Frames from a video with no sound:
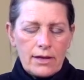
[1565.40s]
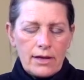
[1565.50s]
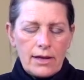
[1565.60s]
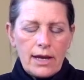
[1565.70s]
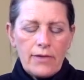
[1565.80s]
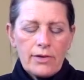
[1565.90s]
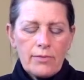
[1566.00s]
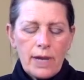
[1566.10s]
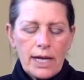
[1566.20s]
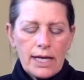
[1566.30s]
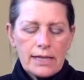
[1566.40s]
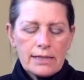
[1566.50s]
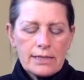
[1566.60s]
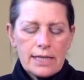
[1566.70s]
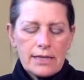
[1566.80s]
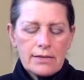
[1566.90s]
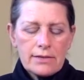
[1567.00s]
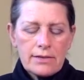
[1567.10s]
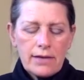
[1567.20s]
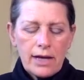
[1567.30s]
Allow your mind to take you
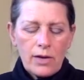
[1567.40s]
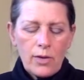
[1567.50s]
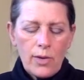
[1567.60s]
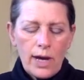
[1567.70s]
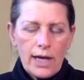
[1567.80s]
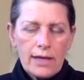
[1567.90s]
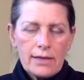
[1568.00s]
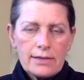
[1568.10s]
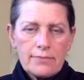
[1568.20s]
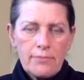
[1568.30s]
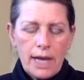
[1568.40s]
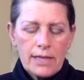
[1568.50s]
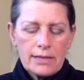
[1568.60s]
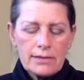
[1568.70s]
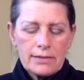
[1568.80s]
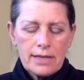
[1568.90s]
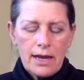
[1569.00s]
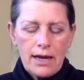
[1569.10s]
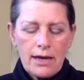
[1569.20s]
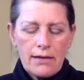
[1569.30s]
to that quiet, magical
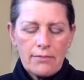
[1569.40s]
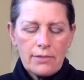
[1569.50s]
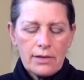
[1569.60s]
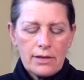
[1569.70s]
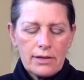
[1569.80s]
time